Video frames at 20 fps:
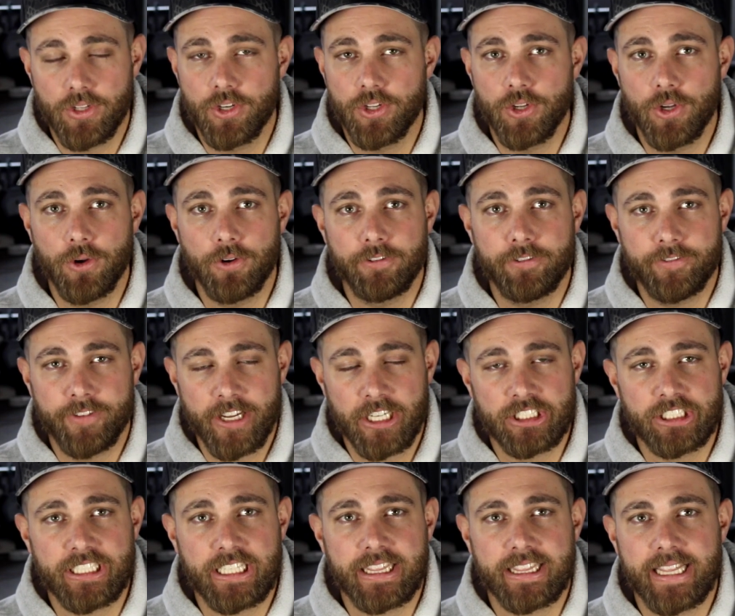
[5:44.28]
to do.
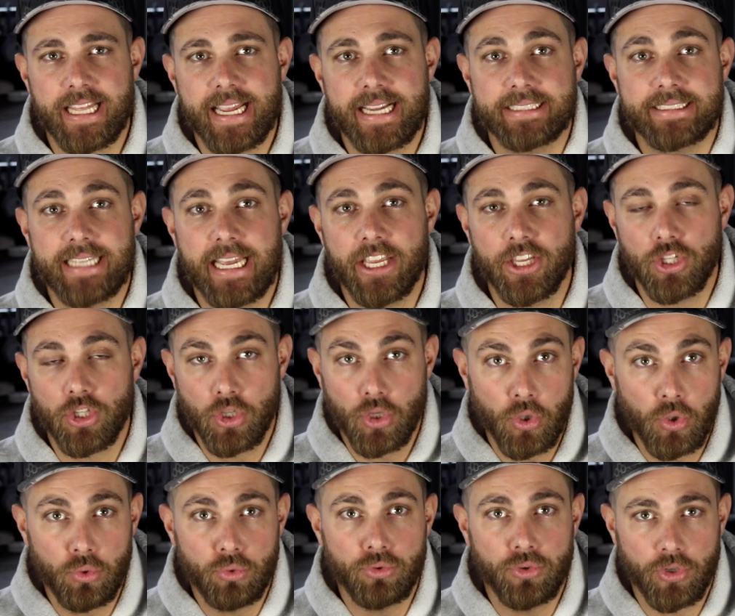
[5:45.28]
Fish the things that
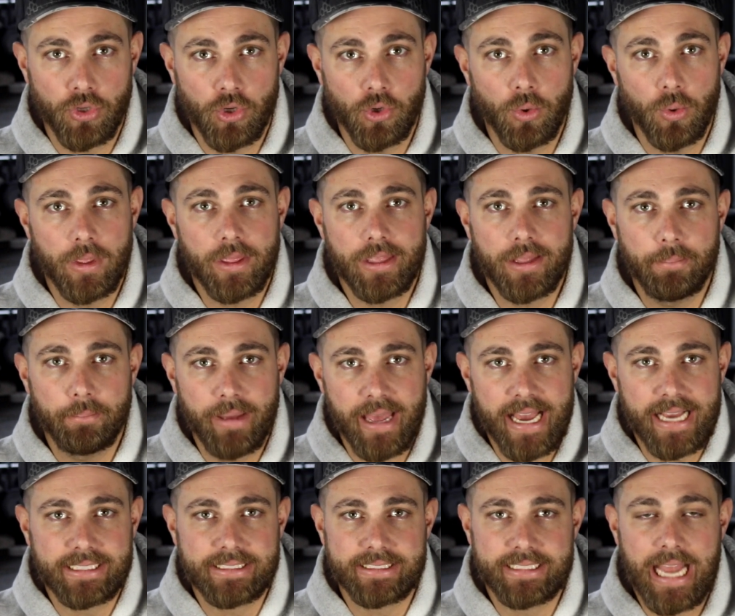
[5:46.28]
you do the
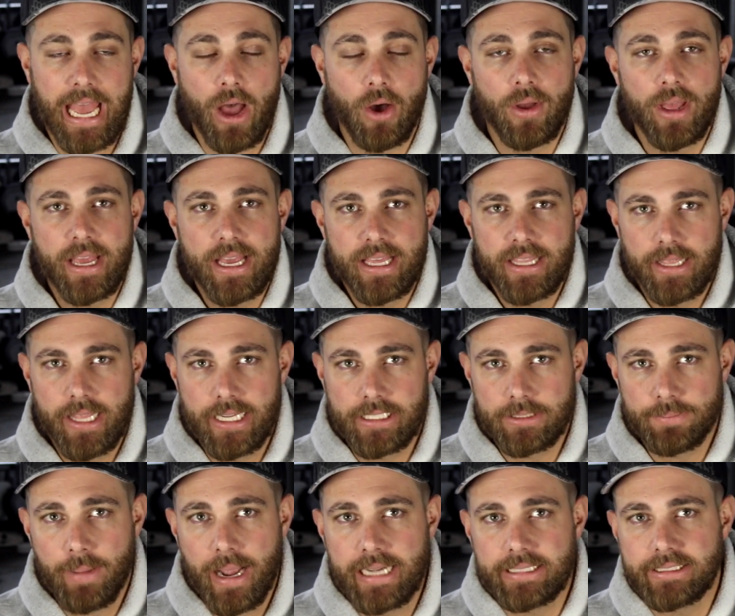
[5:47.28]
best. Now,
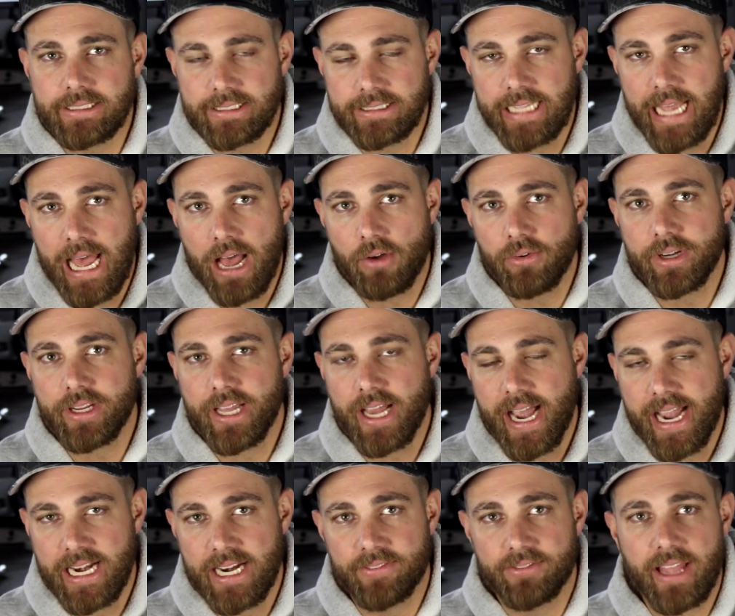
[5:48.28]
this might sound
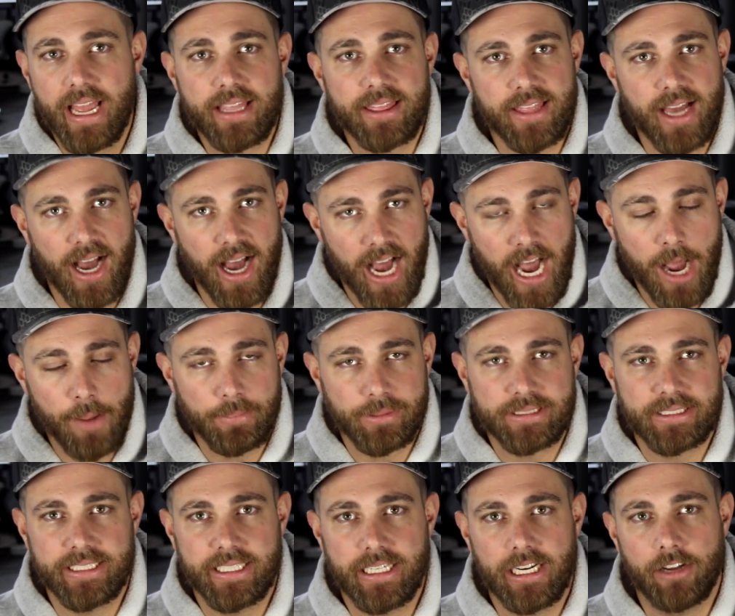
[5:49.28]
kind of like the
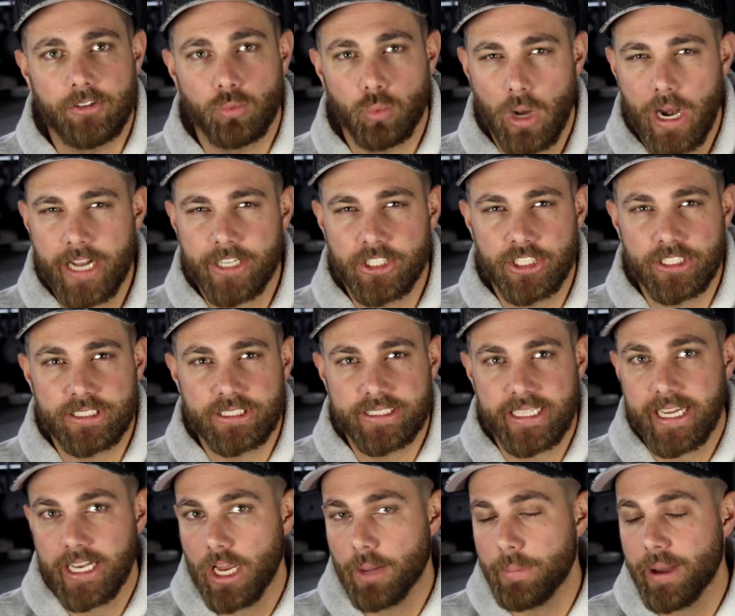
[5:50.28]
opposite of what I just
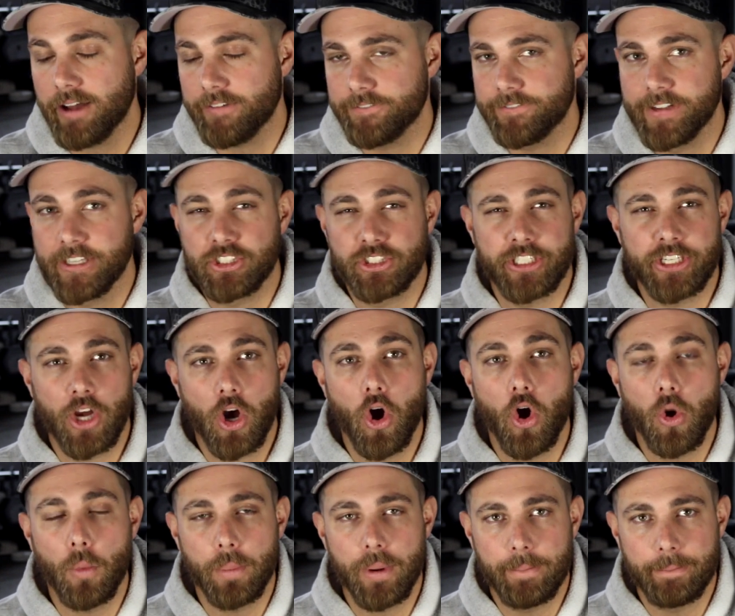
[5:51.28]
said about fishing
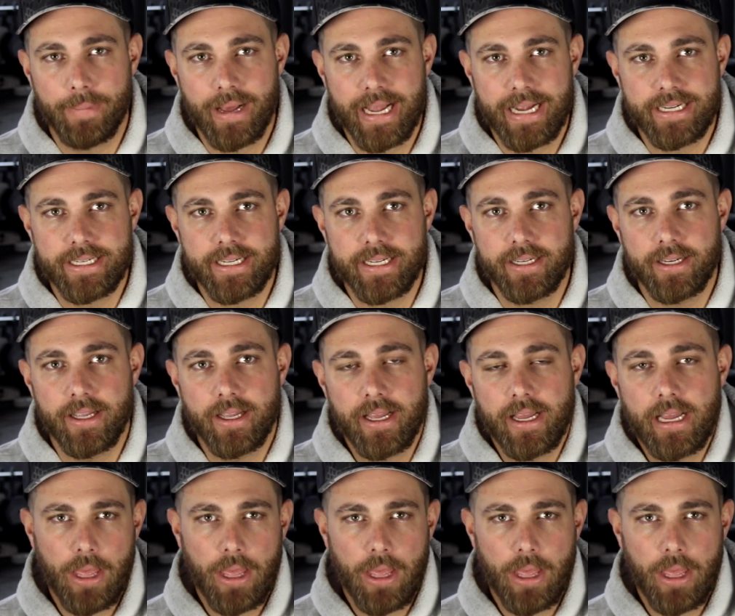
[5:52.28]
open-minded,